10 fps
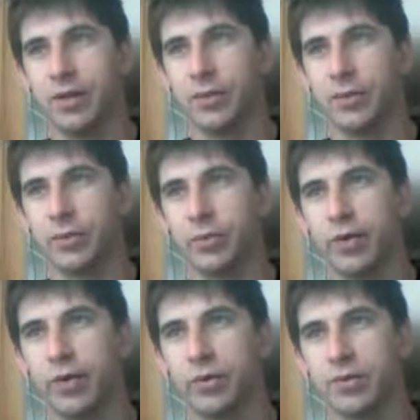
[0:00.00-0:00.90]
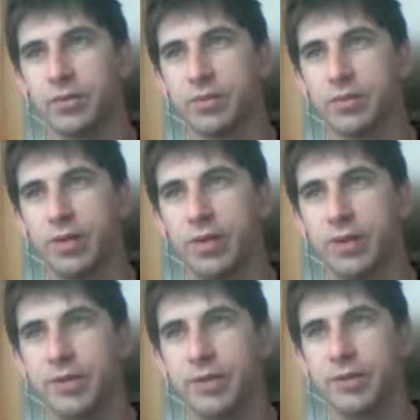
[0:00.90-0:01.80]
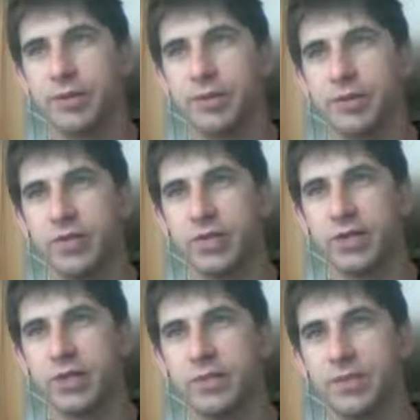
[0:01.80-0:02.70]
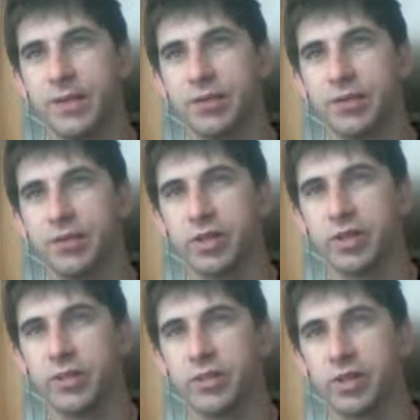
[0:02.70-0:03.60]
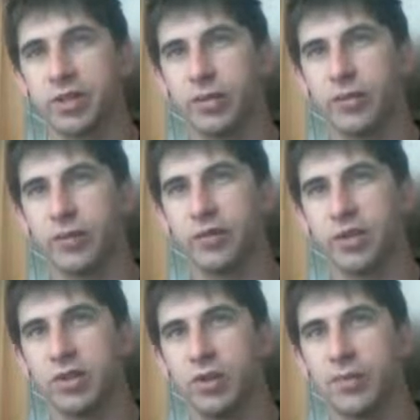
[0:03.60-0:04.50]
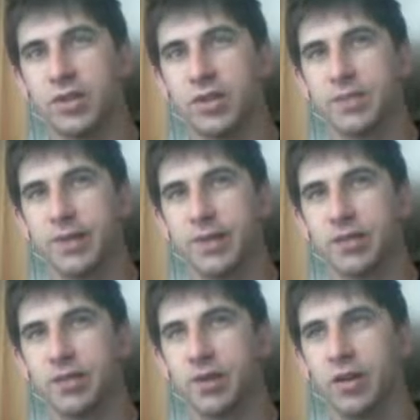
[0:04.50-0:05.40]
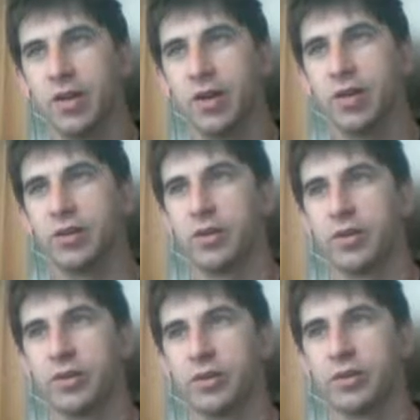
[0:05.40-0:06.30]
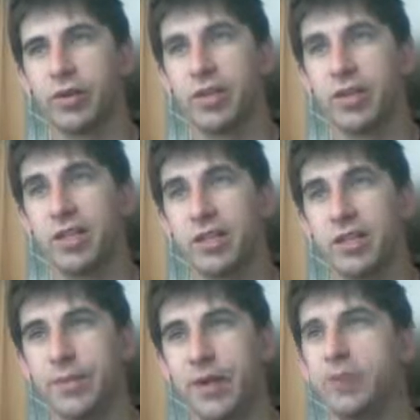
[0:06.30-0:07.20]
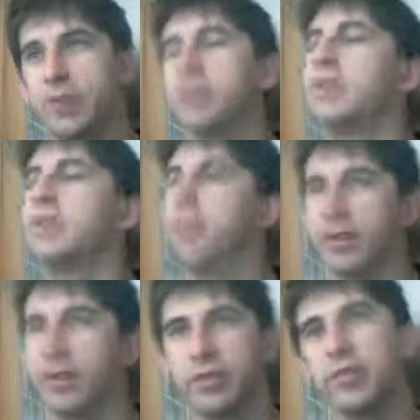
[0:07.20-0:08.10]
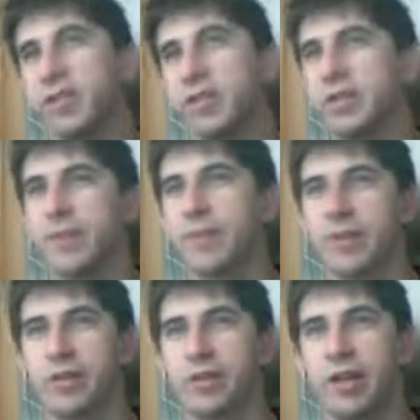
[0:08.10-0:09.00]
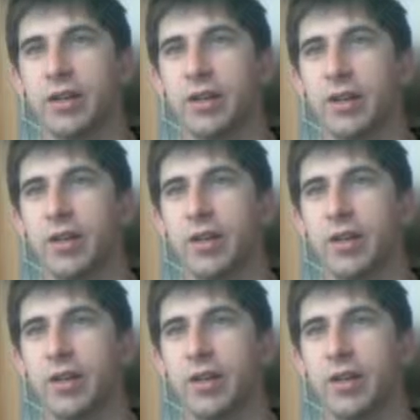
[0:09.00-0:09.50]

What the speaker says: When working with scriptable object references in the inspector, you can double-click the reference to open the inspector. You can also create a custom editor to define the look of the inspector, yada yada.